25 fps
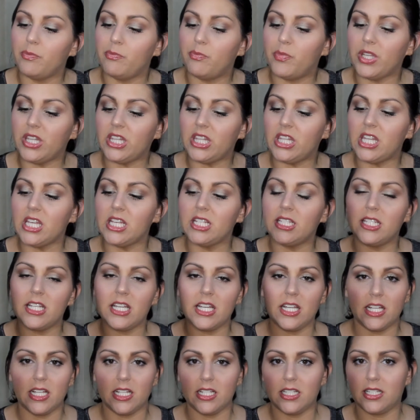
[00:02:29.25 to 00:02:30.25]
But this
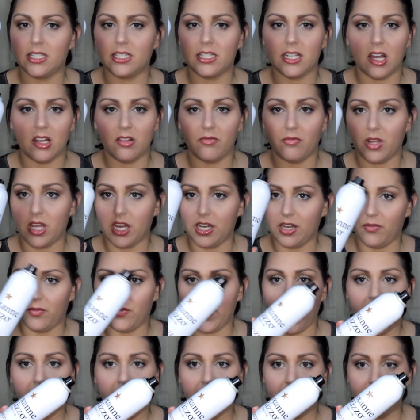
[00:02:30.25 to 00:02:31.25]
is in a
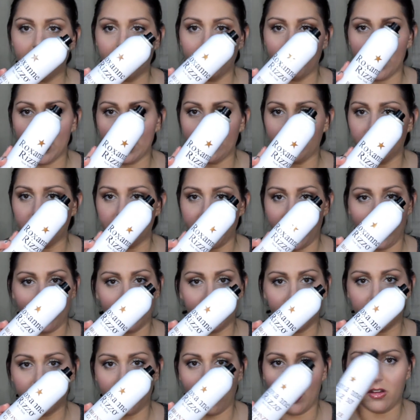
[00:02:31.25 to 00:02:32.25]
fine mist
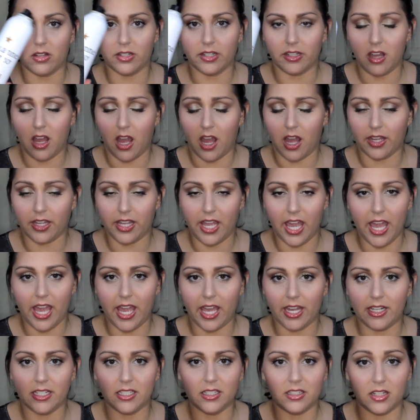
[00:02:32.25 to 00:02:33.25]
aerosol
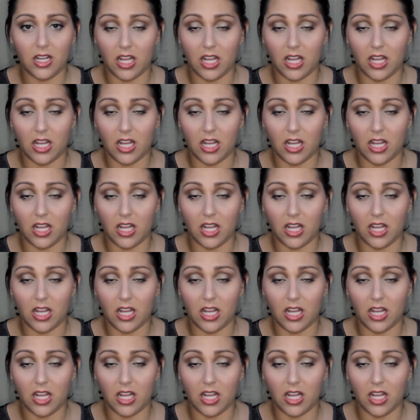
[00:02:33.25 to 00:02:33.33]
can.